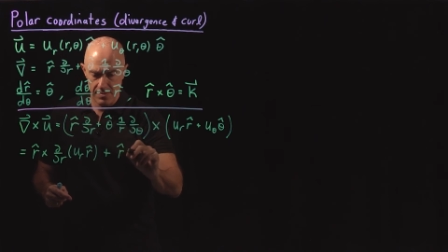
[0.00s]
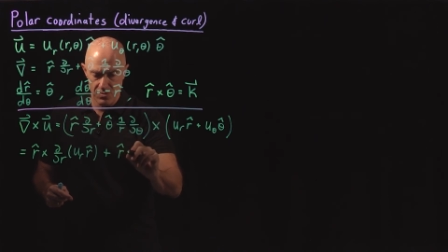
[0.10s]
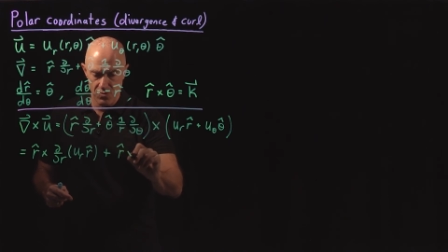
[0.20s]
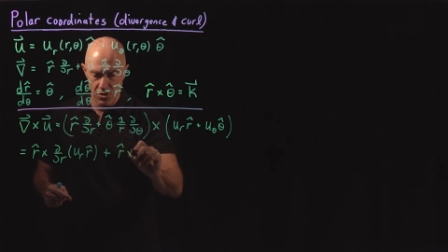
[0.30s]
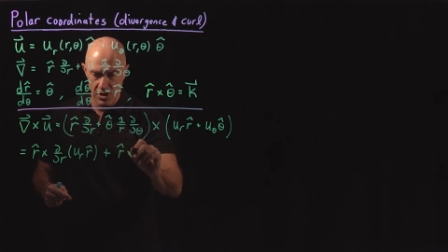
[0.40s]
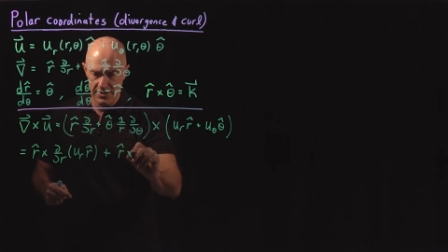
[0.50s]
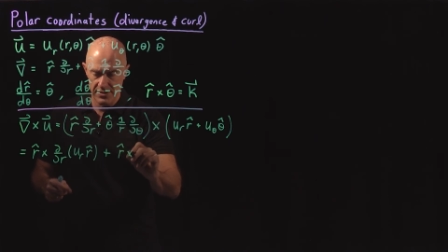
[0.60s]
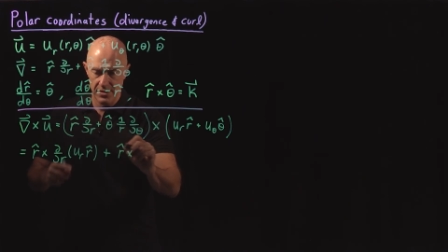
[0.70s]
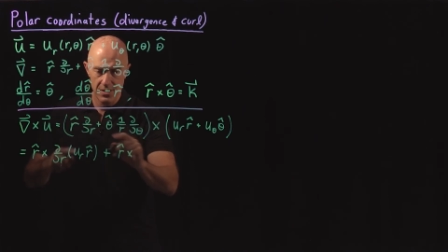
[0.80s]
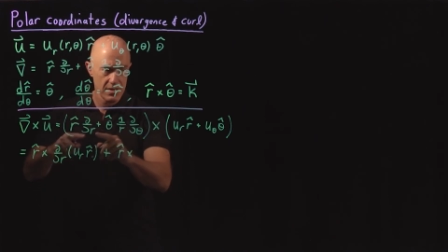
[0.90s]

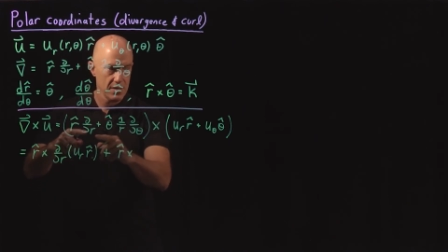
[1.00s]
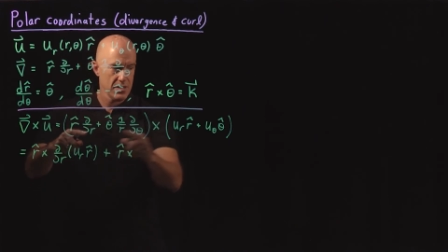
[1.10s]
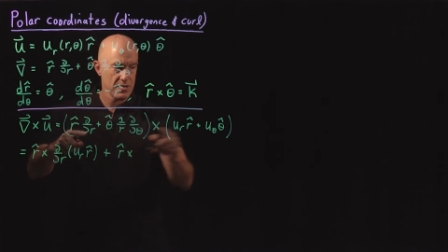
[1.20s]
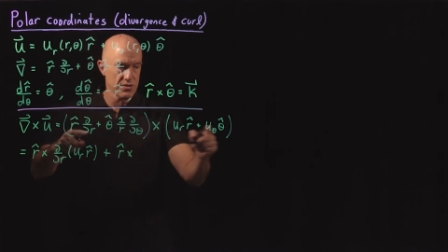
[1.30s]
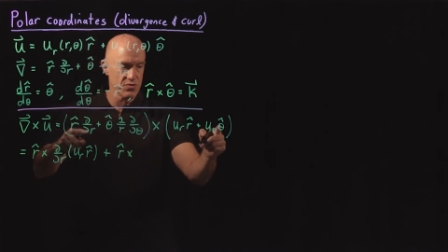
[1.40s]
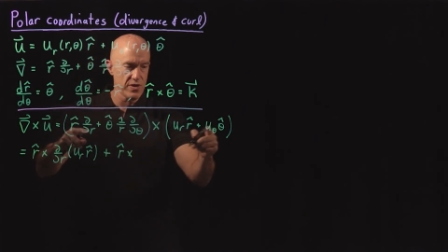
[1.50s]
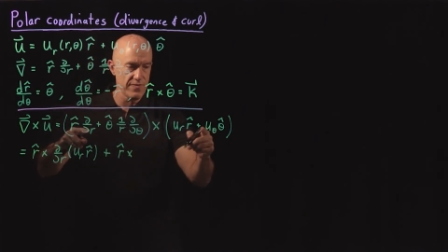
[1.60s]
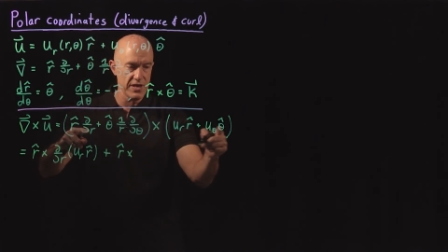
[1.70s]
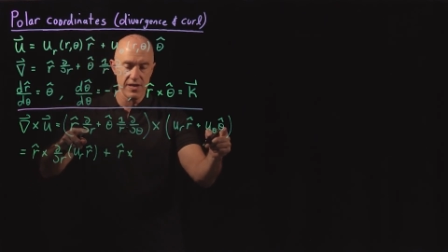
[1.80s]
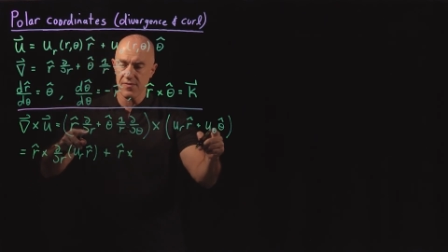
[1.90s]
cross the
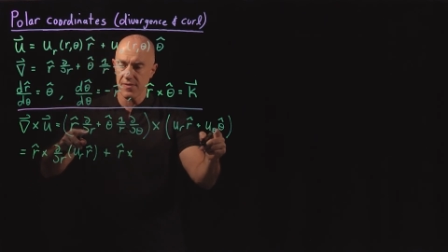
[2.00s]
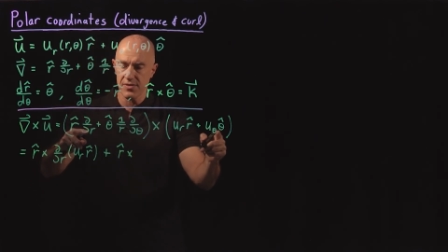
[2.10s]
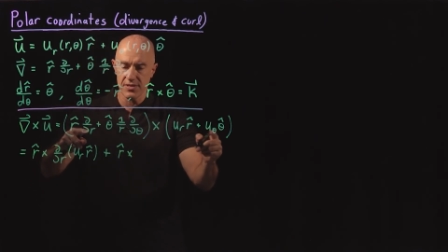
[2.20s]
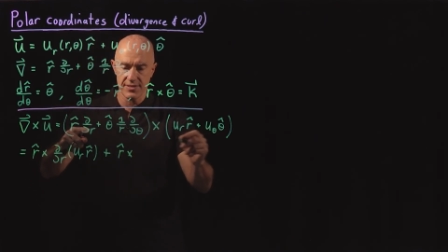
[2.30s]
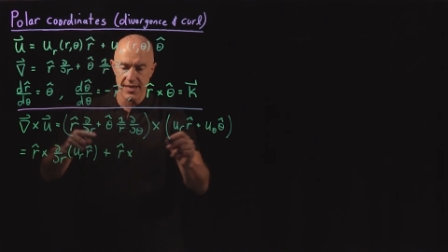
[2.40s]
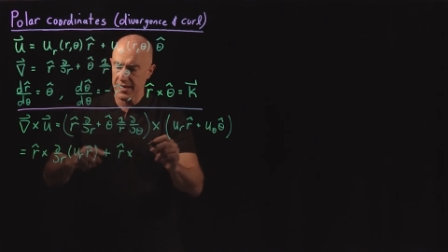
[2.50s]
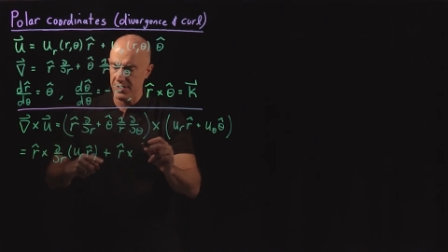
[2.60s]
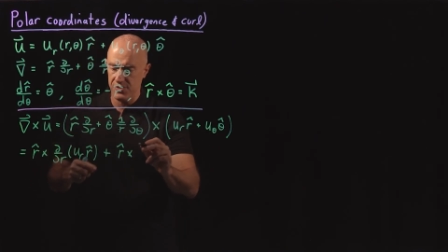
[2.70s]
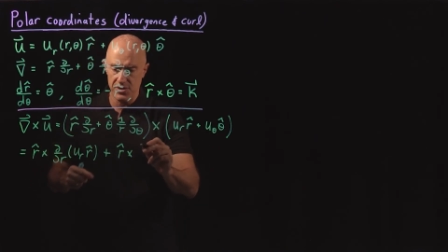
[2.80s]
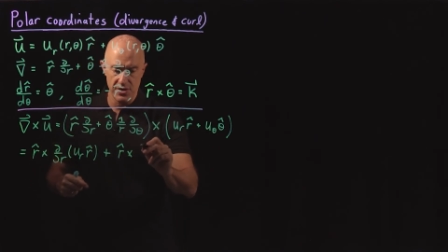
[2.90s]
derivative of the
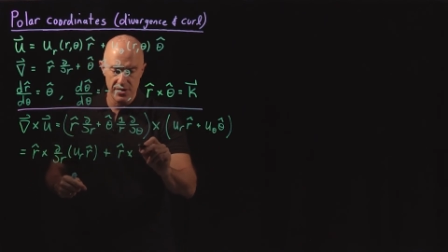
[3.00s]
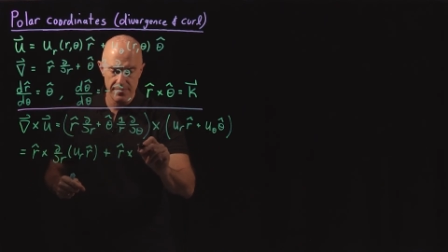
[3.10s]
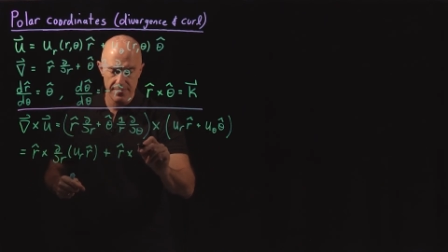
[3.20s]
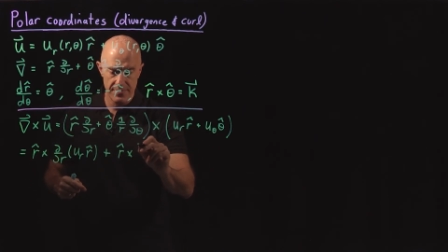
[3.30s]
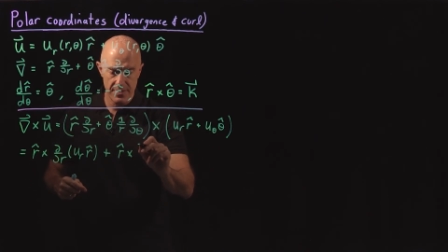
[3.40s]
second term.